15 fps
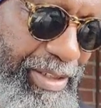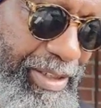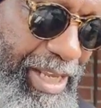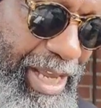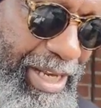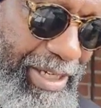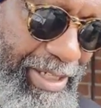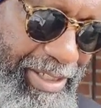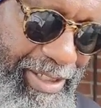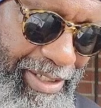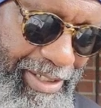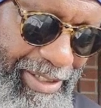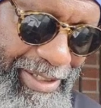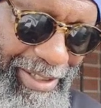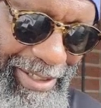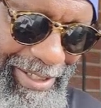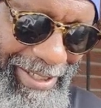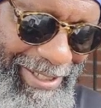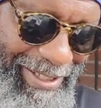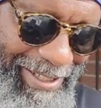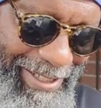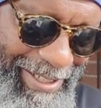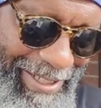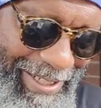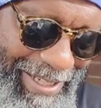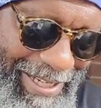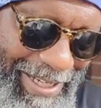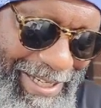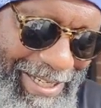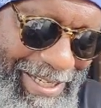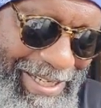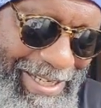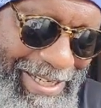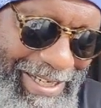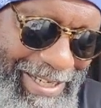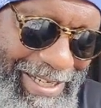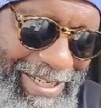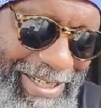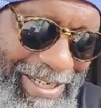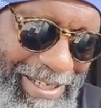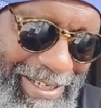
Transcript: that is done.